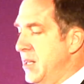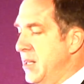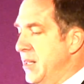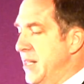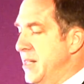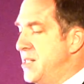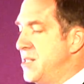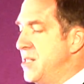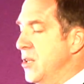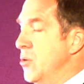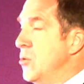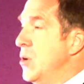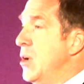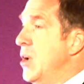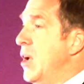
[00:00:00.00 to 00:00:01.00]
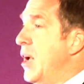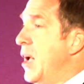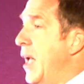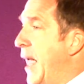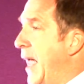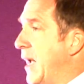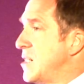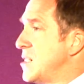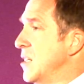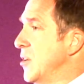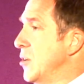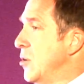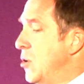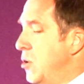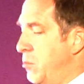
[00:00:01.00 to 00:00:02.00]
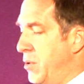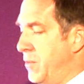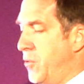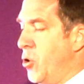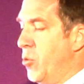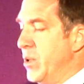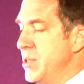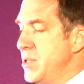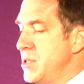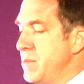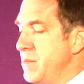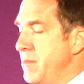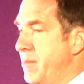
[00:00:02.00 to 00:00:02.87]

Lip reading: leads to excellent performance.